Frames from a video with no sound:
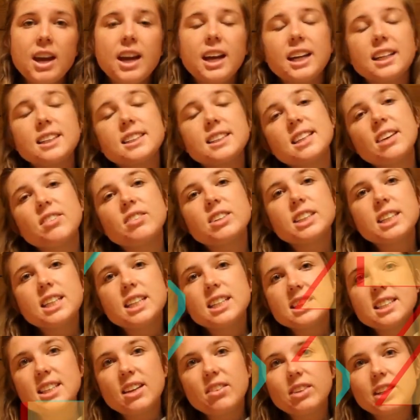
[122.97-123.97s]
In
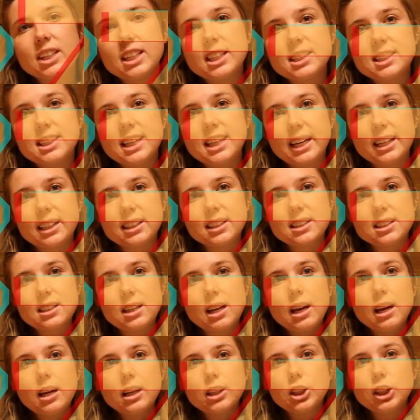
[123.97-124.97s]
1776,
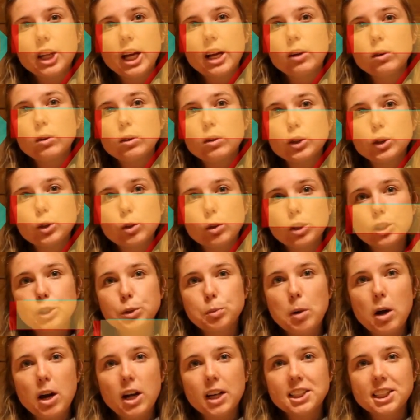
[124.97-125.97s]
General
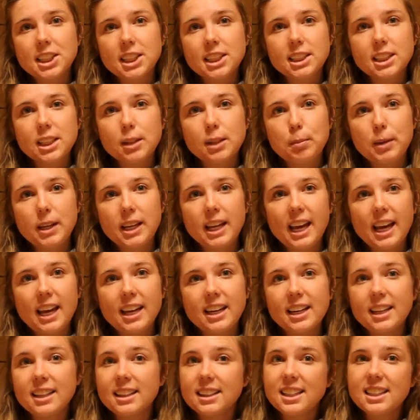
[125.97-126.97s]
George Washington
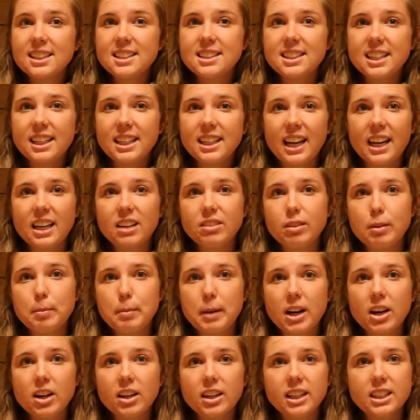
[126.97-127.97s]
began enlisting Native
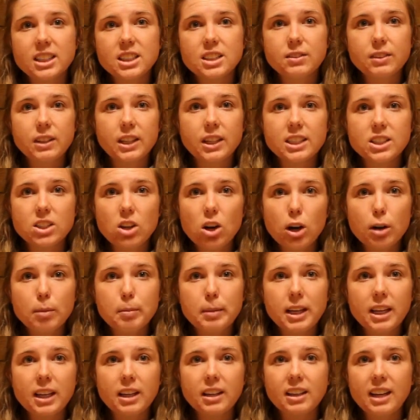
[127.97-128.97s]
Americans for his
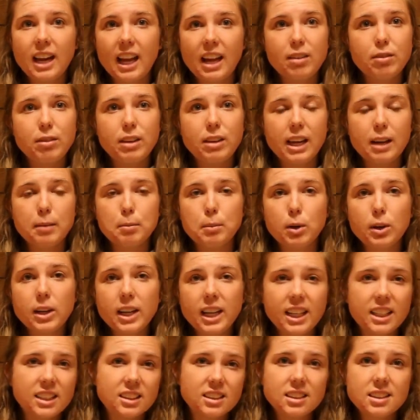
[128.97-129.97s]
Army, Navy, and
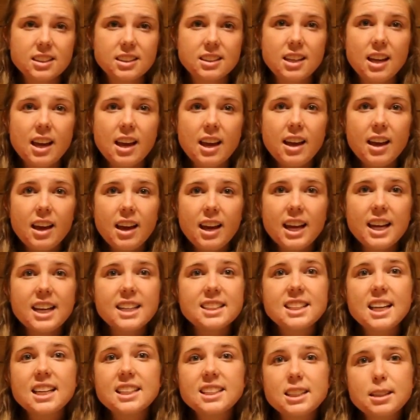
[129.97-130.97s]
Marines. It
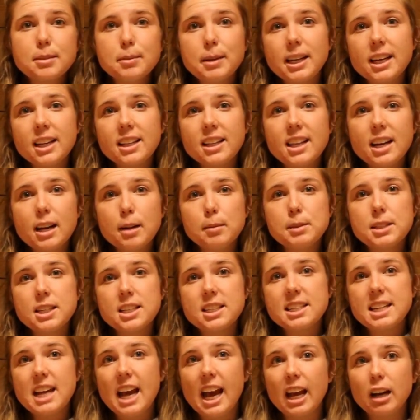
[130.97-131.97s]
is estimated that up to
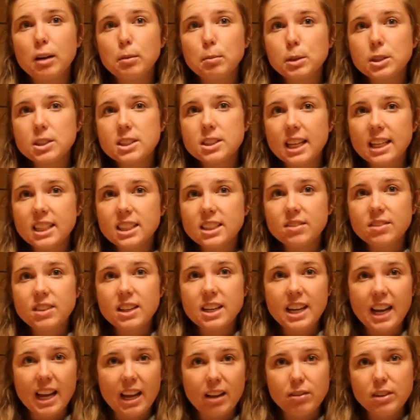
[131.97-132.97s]
10% of
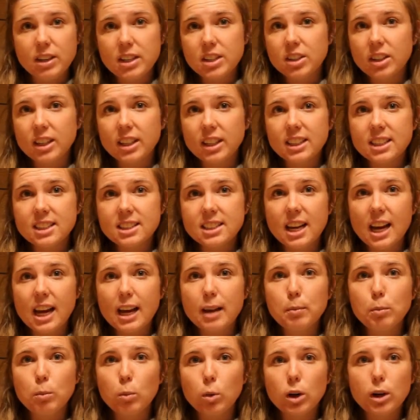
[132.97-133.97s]
the Navy during this
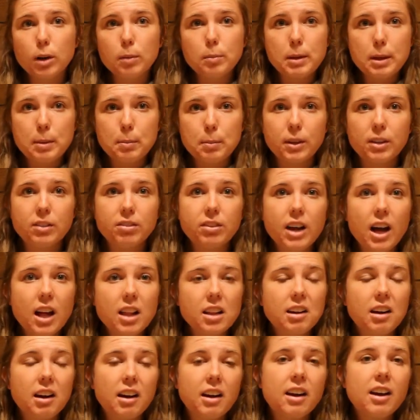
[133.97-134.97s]
time were people of
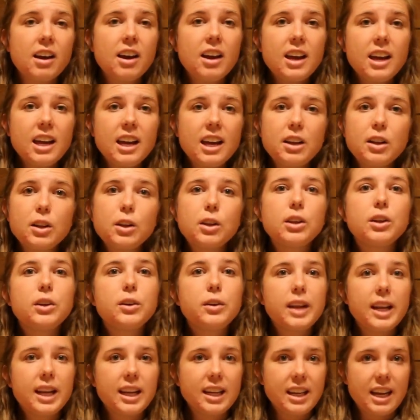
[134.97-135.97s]
color,
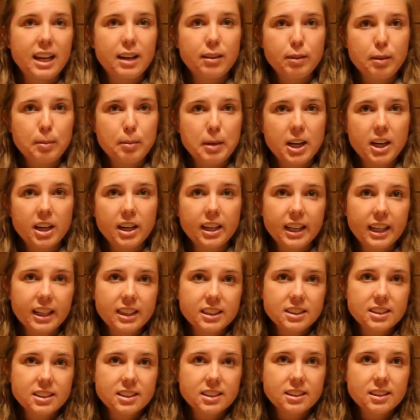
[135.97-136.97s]
including Native
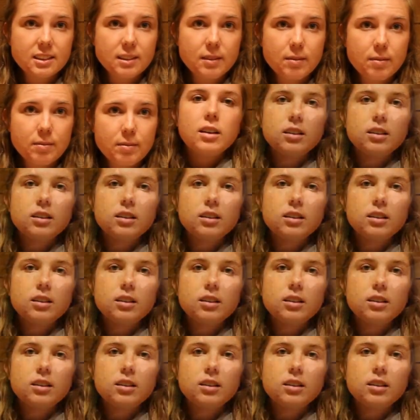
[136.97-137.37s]
Americans.